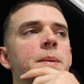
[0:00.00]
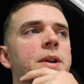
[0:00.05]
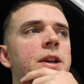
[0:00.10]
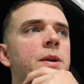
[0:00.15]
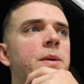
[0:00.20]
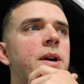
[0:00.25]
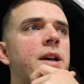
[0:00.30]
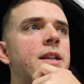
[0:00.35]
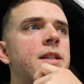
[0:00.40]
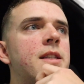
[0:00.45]
But
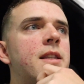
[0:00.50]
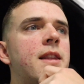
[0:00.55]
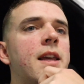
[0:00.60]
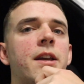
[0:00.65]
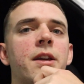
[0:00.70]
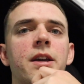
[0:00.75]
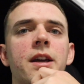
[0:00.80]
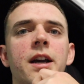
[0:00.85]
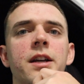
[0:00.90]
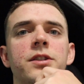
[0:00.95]
anyways,
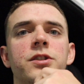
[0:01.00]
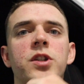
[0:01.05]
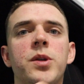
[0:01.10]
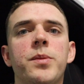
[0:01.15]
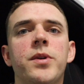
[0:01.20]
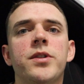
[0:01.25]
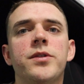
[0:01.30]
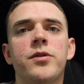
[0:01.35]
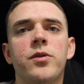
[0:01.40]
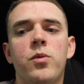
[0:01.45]
thank you guys so
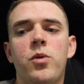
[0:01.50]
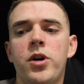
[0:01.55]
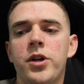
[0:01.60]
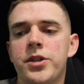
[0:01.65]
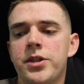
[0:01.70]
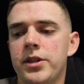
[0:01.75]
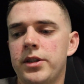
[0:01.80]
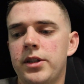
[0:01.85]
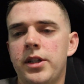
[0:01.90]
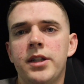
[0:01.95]
much for
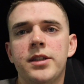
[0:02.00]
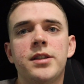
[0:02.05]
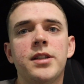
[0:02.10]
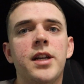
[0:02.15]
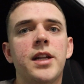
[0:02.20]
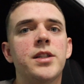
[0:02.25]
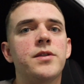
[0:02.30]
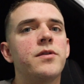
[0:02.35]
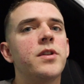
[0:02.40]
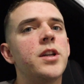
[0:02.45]
watching
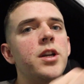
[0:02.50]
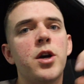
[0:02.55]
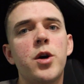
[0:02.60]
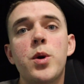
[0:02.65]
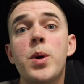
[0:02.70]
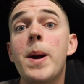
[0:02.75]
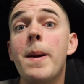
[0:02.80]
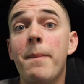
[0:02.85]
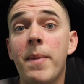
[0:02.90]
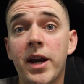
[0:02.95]
today's
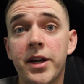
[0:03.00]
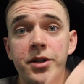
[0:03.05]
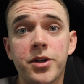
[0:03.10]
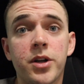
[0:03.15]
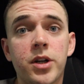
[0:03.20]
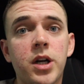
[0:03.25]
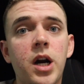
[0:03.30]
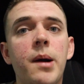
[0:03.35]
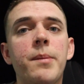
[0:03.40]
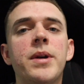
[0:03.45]
video. Make sure
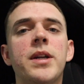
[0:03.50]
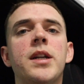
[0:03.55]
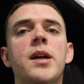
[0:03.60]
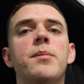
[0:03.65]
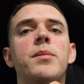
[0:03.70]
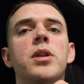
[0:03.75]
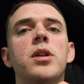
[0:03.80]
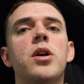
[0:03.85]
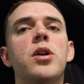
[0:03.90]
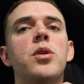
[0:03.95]
you comment
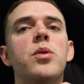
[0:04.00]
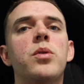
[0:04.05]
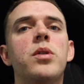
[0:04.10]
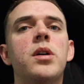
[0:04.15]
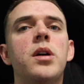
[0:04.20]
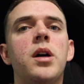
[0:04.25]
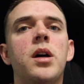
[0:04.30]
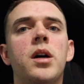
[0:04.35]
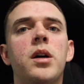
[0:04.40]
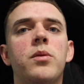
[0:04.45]
down
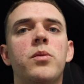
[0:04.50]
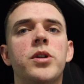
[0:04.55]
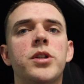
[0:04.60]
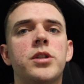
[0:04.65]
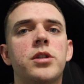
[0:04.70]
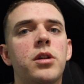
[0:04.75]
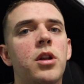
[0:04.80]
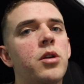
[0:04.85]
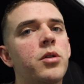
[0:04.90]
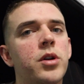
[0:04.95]
below
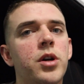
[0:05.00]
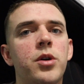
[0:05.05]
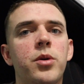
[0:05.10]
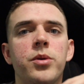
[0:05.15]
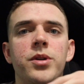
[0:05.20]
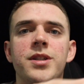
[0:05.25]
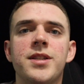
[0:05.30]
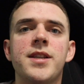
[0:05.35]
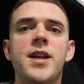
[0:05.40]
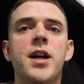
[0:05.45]
which logo
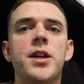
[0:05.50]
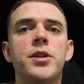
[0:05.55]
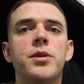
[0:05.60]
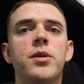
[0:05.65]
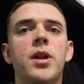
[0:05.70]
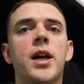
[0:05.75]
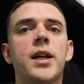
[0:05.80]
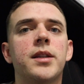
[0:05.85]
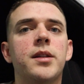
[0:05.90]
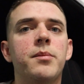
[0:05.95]
or design you
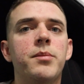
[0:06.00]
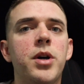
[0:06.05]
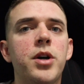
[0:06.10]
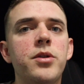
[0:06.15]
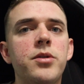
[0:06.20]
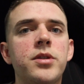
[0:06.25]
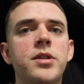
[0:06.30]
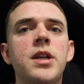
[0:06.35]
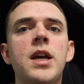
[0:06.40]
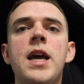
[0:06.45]
like the
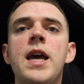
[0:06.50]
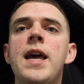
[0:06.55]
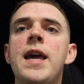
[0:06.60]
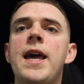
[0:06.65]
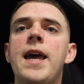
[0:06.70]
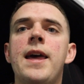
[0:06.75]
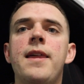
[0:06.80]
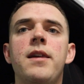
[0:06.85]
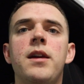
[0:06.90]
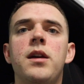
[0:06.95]
most,
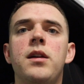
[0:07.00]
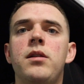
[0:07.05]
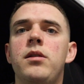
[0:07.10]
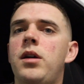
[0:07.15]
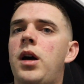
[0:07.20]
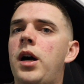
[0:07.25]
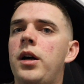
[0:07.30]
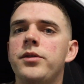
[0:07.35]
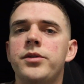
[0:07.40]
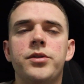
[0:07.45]
and then
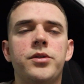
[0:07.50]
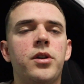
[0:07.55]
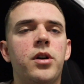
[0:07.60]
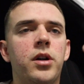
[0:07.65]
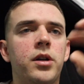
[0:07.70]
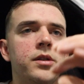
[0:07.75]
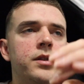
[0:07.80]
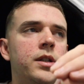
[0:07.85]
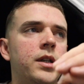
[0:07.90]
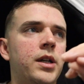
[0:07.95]
I'll
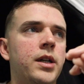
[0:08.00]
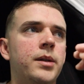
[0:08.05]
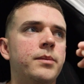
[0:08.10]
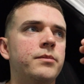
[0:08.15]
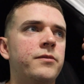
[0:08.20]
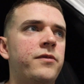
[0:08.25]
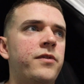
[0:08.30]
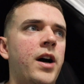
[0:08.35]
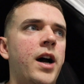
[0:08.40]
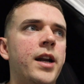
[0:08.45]
start
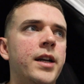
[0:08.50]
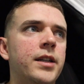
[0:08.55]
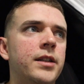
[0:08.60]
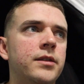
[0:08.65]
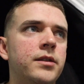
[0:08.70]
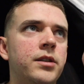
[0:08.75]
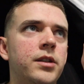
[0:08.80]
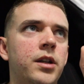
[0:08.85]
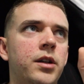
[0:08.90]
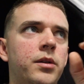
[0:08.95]

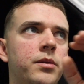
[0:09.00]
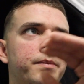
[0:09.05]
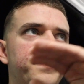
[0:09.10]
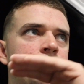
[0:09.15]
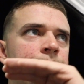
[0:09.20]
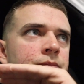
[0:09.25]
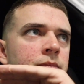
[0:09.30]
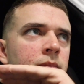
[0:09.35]
finding, you know,